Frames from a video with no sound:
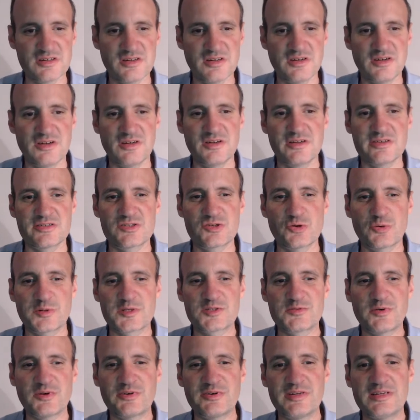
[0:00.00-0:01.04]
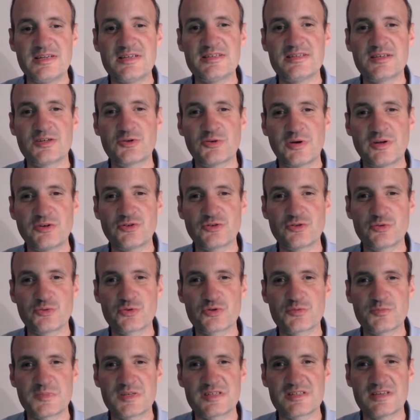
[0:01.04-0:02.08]
so it's very easy to introduce
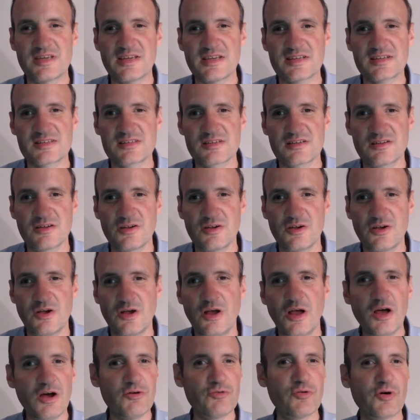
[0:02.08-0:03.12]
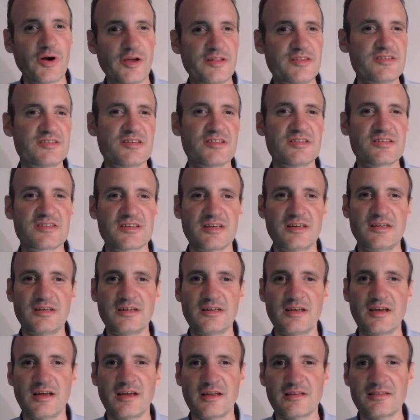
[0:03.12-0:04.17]
mistakes. For instance, in
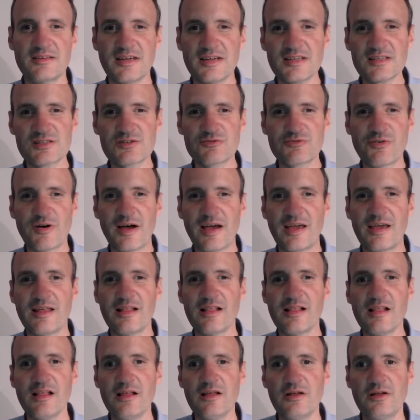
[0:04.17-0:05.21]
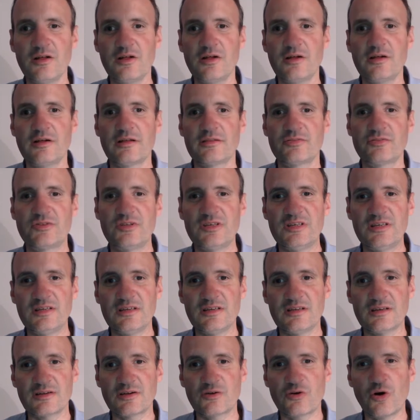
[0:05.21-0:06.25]
a text file, the
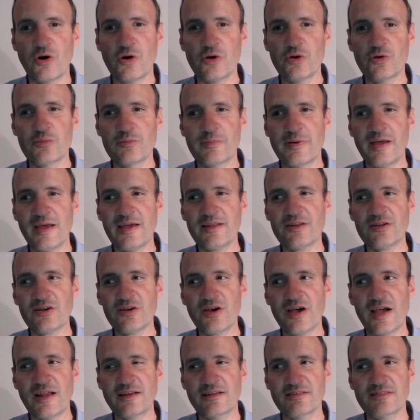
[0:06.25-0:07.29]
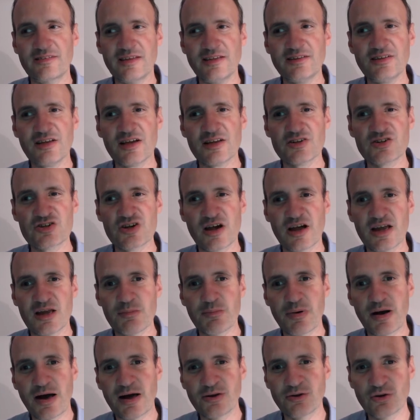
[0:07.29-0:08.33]
column header and the data type
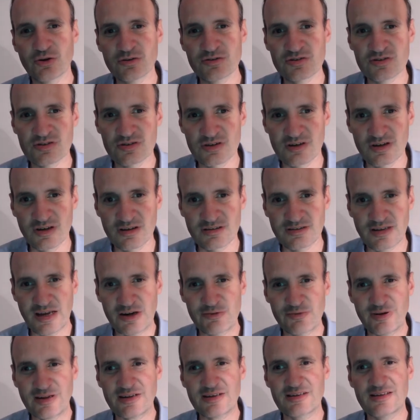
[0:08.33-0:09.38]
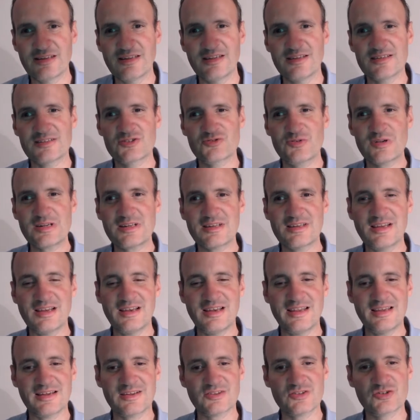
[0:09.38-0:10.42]
are not directly strictly
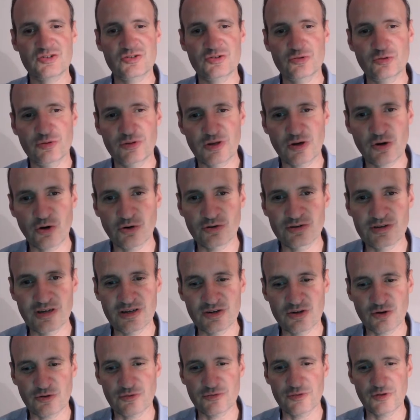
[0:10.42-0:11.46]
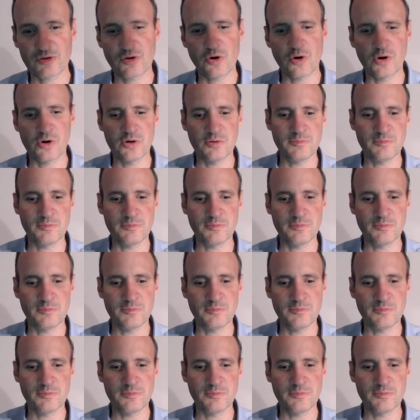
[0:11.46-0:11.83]
linked to the content of the column.